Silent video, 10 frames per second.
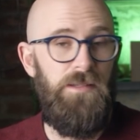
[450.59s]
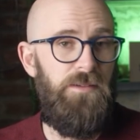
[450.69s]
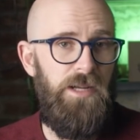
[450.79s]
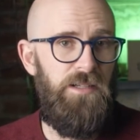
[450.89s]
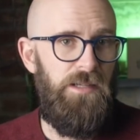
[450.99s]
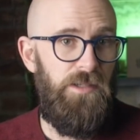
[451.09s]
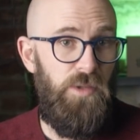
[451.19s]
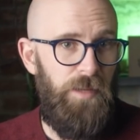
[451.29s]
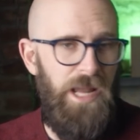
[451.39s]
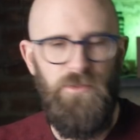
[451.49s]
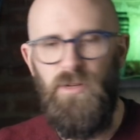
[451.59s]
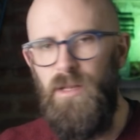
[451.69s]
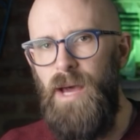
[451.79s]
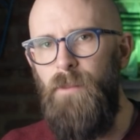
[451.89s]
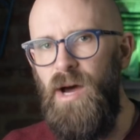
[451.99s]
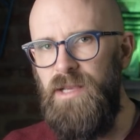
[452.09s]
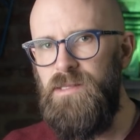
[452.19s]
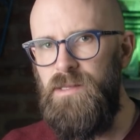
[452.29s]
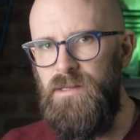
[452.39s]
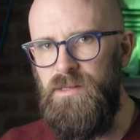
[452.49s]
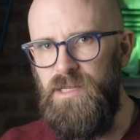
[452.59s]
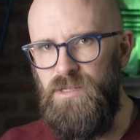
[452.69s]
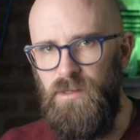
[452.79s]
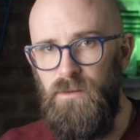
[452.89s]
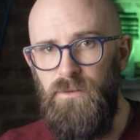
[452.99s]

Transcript: strangely supernatural about Mike's condition,